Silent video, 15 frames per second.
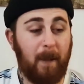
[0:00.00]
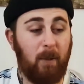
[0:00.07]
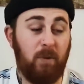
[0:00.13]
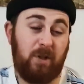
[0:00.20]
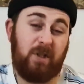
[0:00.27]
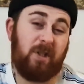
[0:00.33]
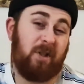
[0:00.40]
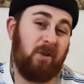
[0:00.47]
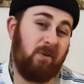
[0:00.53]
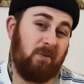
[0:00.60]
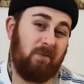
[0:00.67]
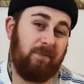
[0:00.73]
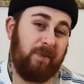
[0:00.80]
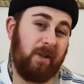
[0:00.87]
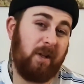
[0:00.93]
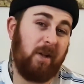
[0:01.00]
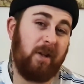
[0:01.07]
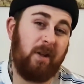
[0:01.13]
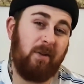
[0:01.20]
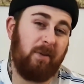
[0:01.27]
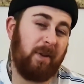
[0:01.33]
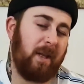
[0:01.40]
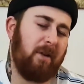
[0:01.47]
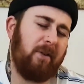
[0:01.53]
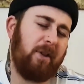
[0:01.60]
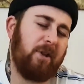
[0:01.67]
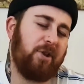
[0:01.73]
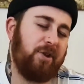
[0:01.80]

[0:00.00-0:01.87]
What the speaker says: which is cool. You know, they're the